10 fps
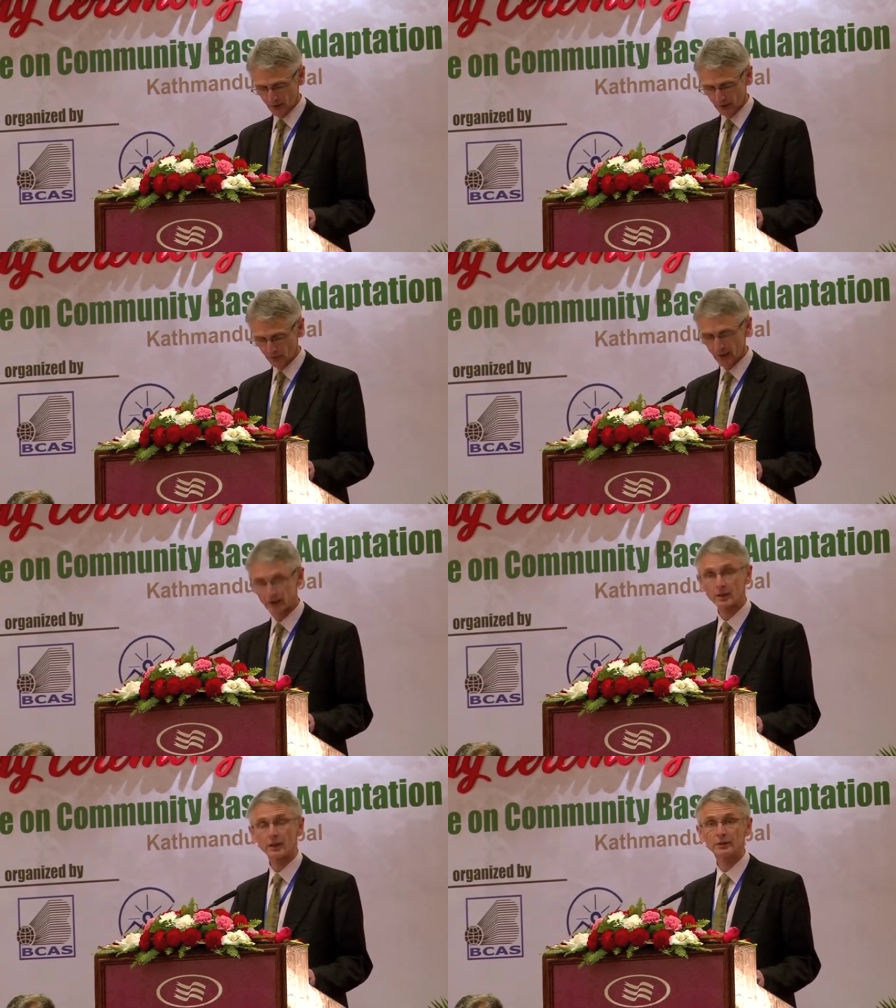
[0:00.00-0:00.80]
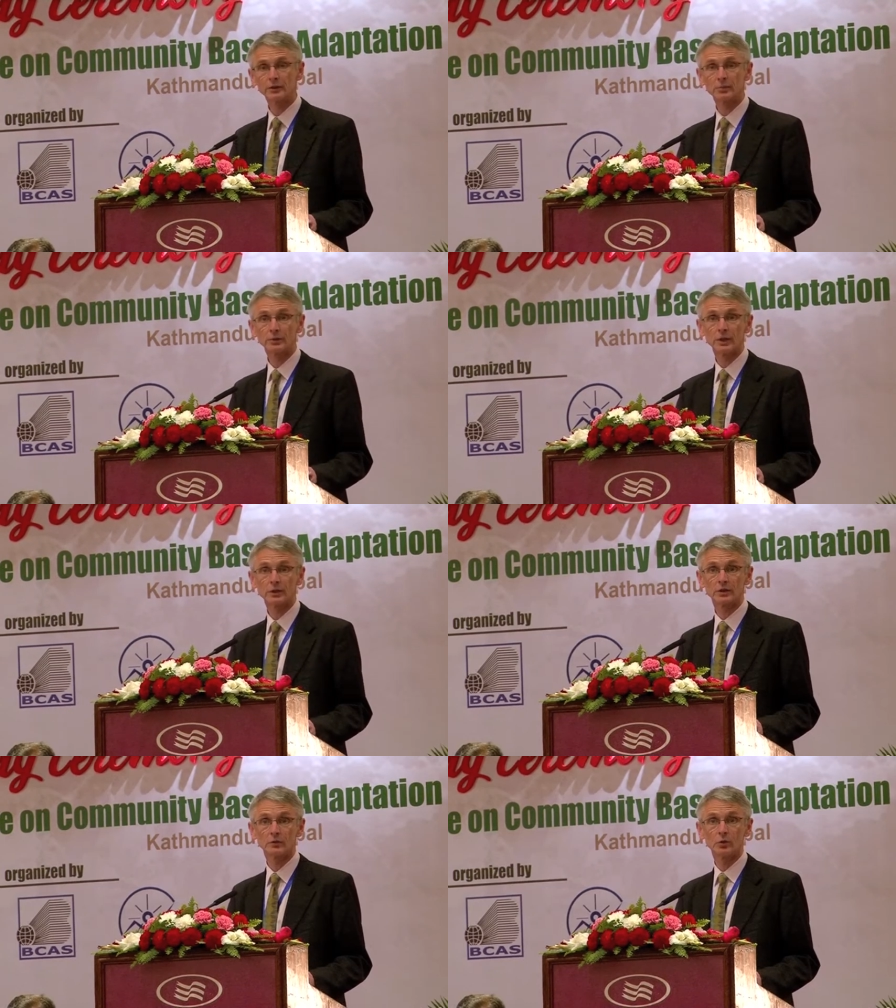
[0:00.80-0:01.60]
and recognises the
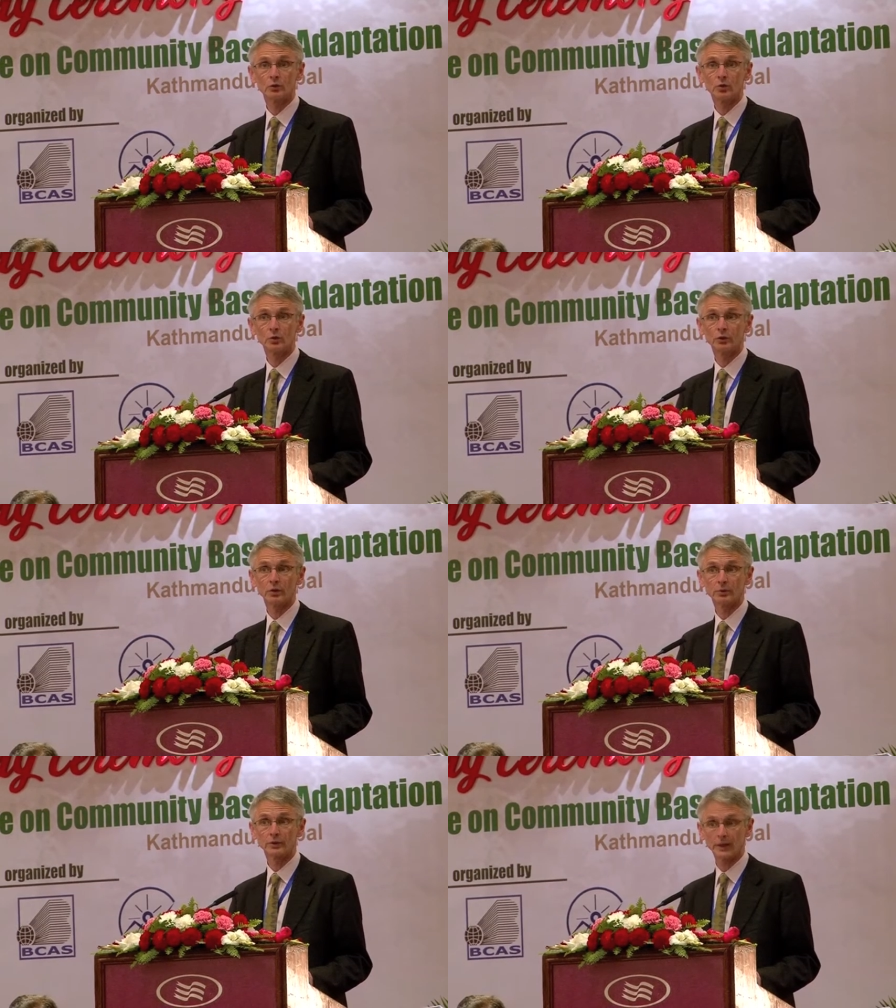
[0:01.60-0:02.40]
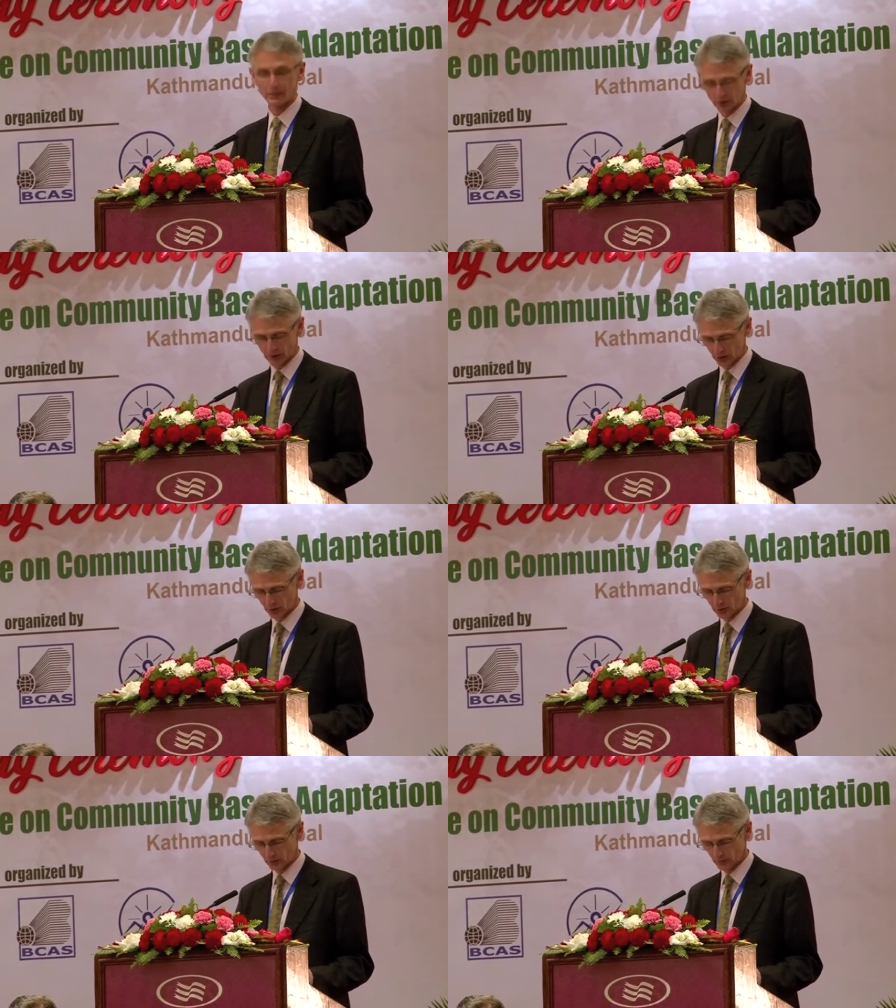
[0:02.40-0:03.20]
potential of autonomous adaptation.